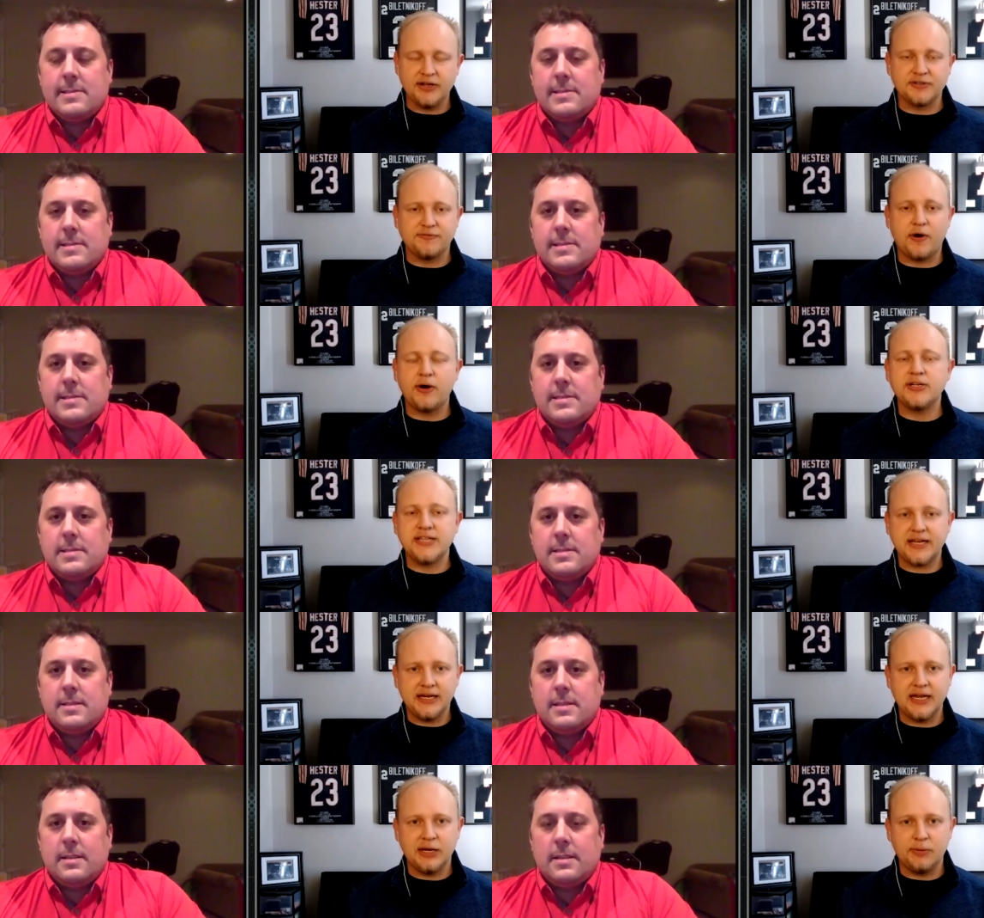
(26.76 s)
Speaker 1: as far as they
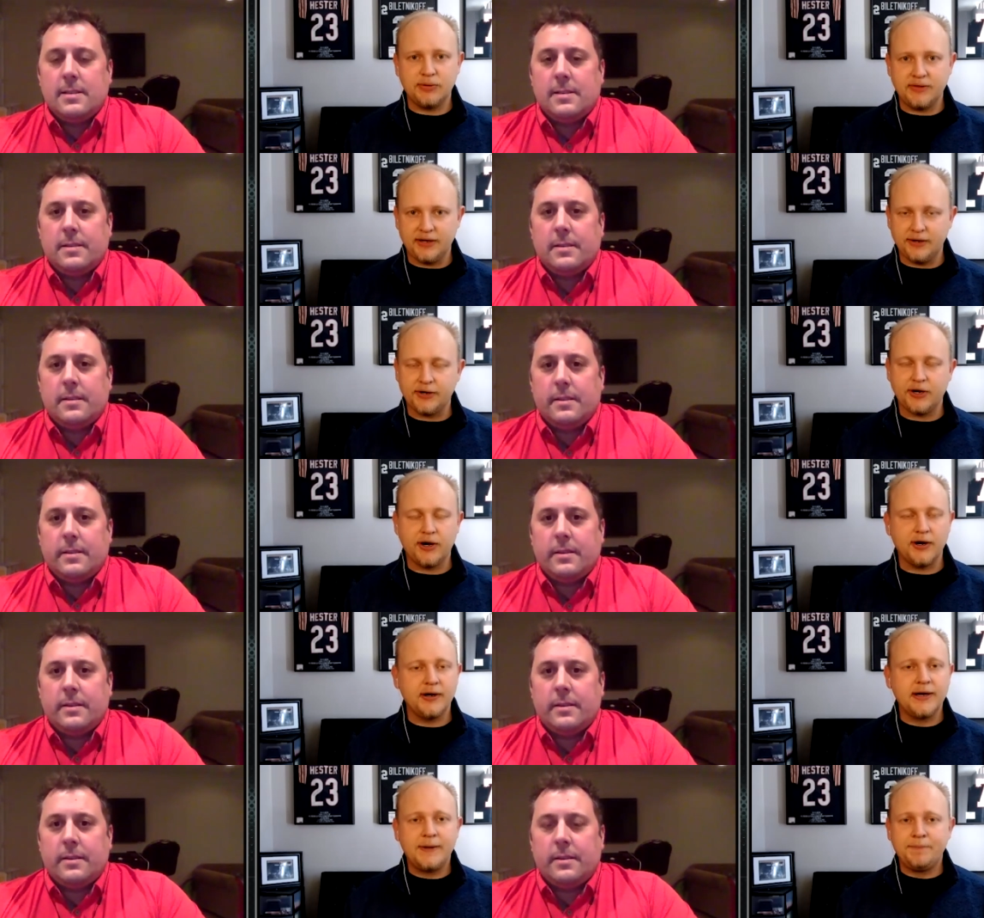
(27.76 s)
can get with Derek
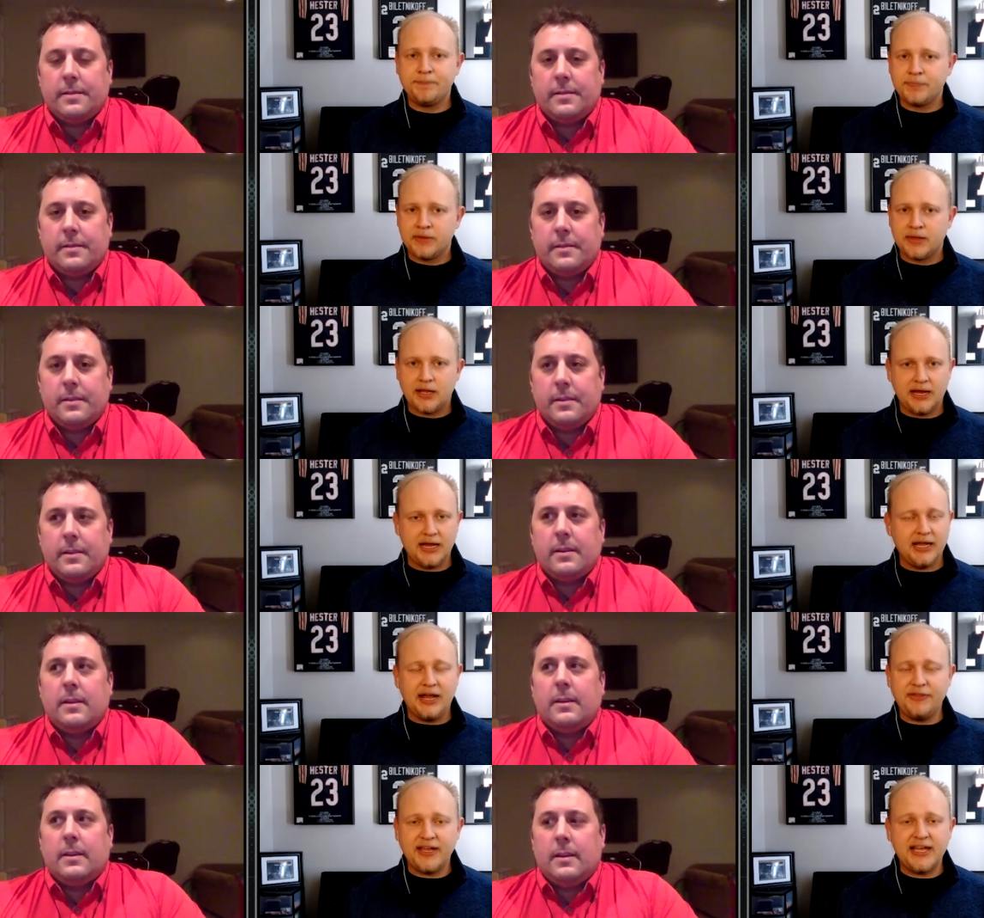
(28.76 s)
Carr. Again,
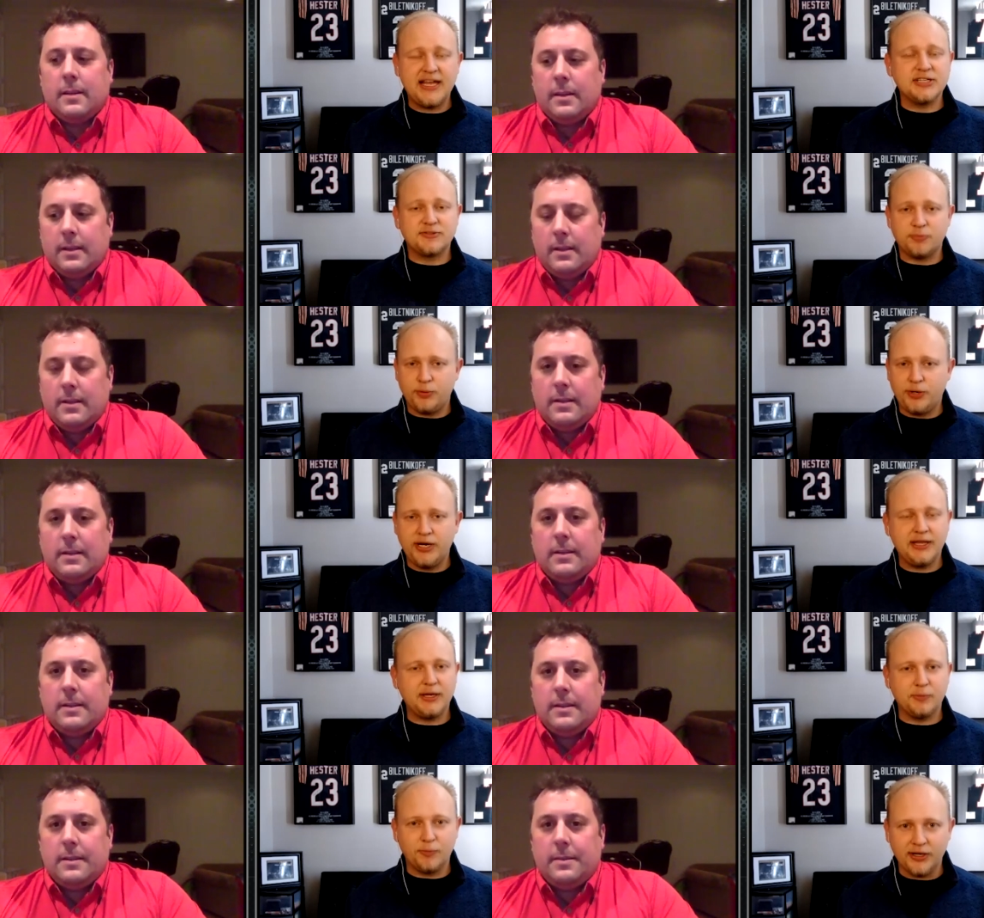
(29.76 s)
I think he's
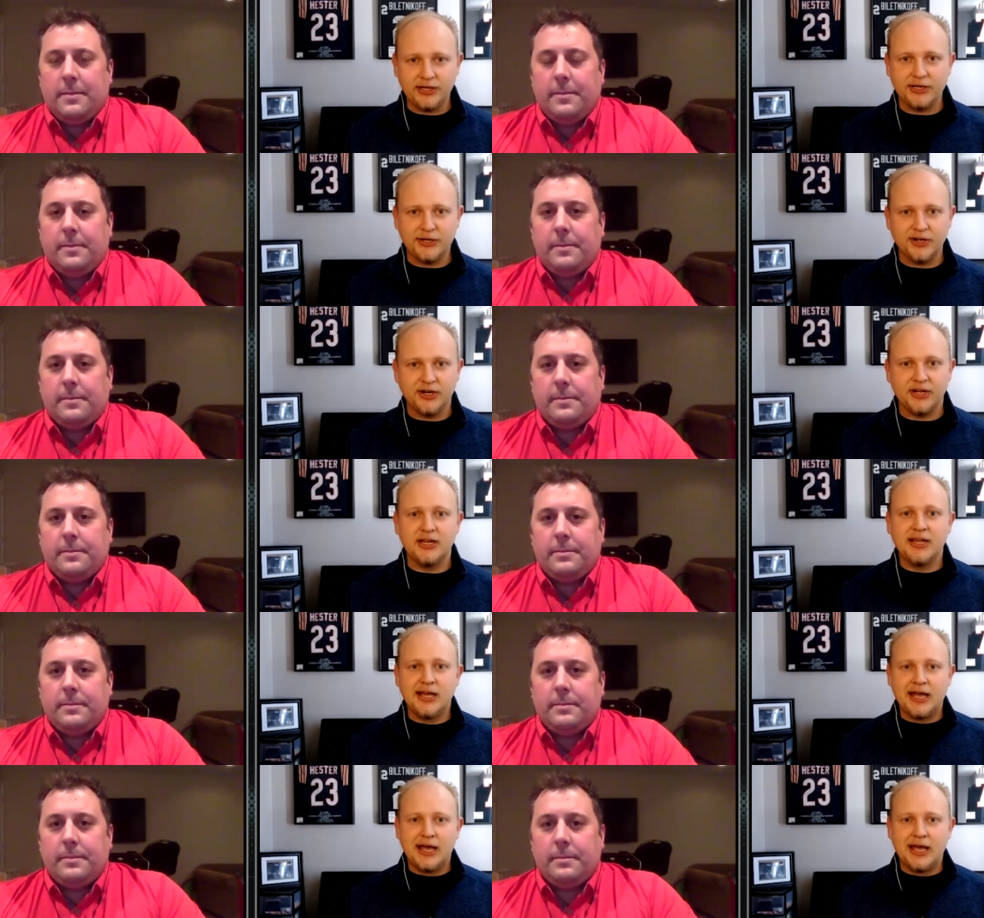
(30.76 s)
really, really good.
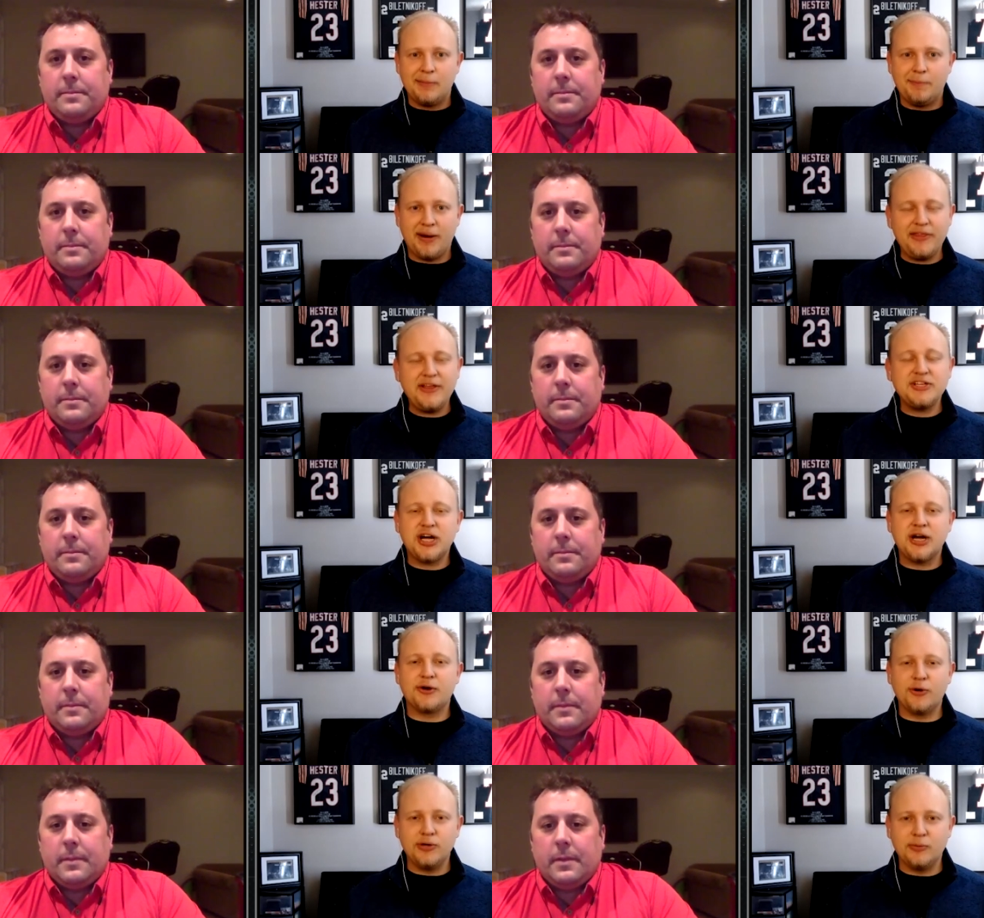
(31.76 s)
But I think John
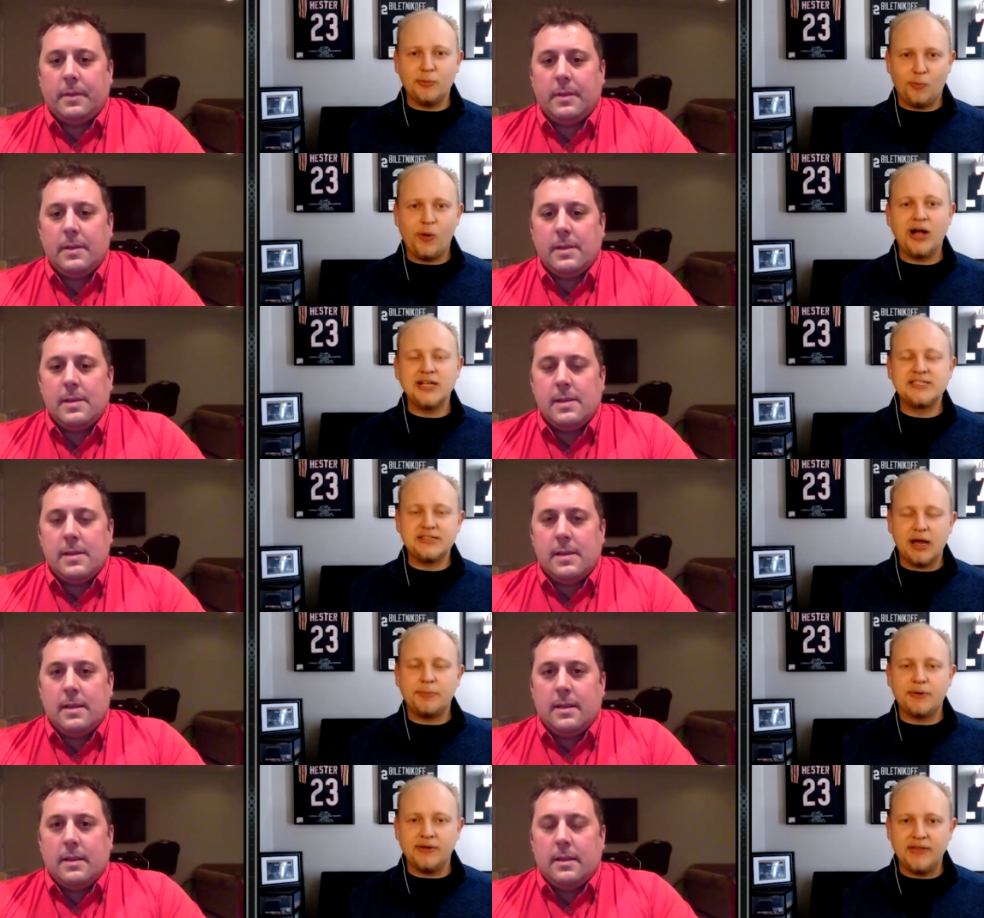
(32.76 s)
Gruden wants to
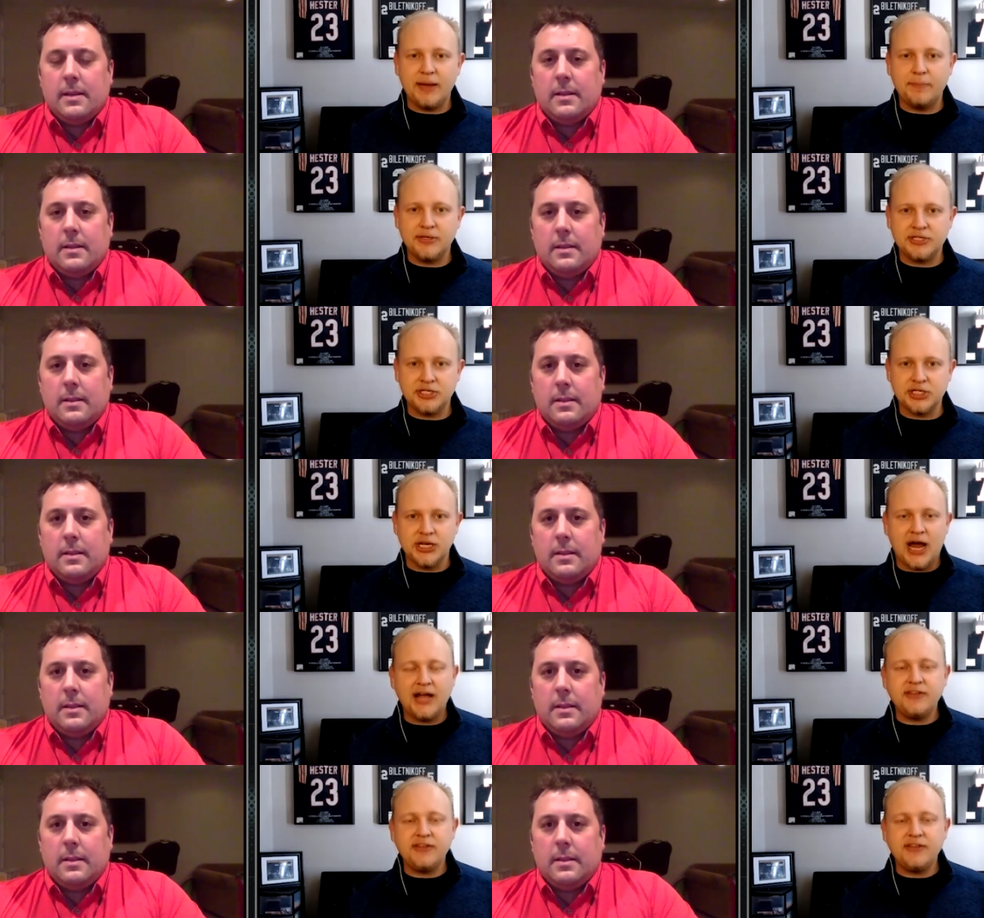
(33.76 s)
upgrade that position. I